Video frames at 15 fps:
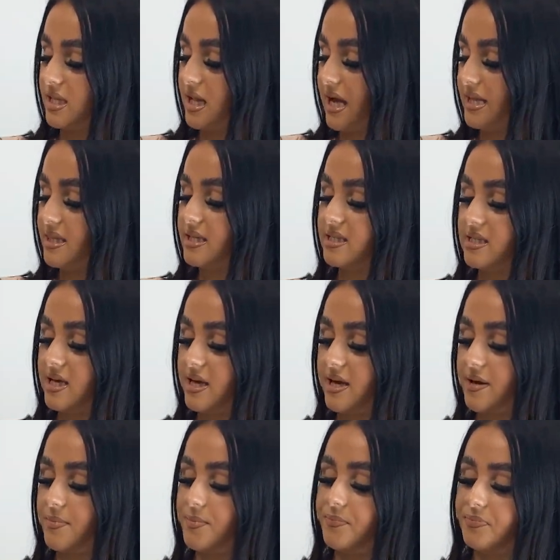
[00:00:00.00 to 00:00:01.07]
like there's
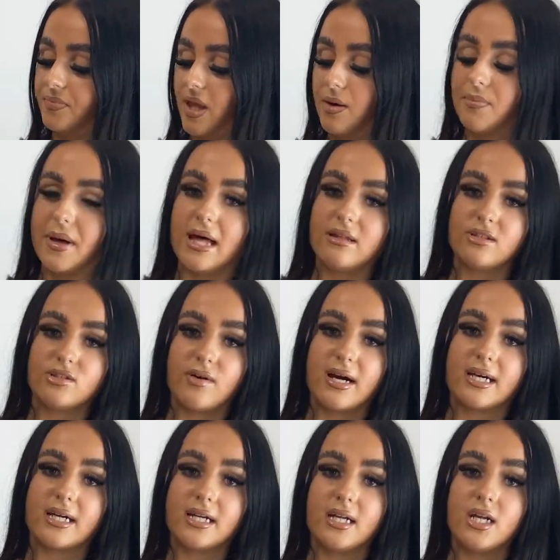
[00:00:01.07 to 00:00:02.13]
um, a belt so I
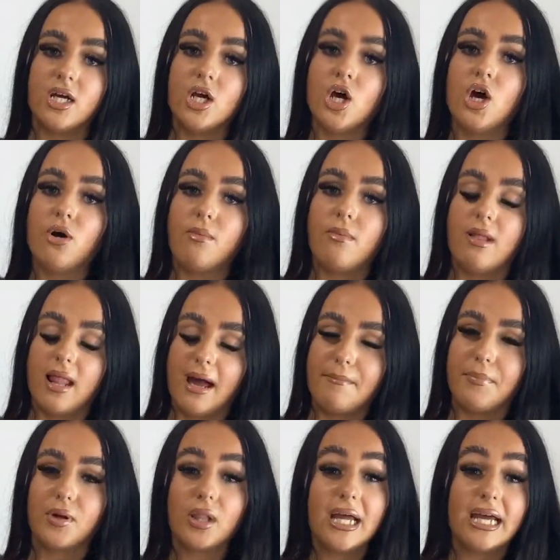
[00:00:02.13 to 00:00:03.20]
can like
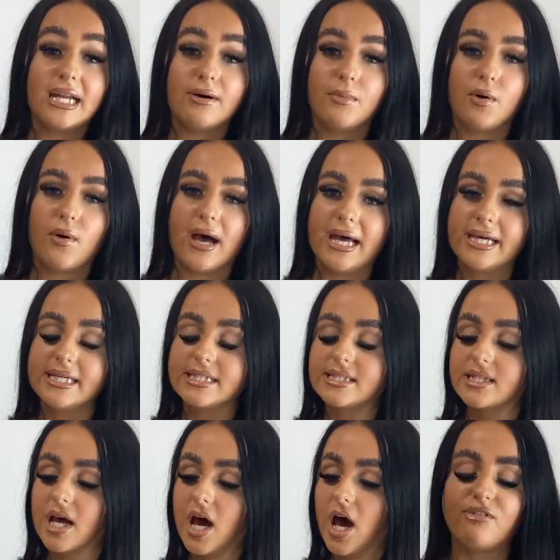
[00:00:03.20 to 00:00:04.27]
pull it in at my waist.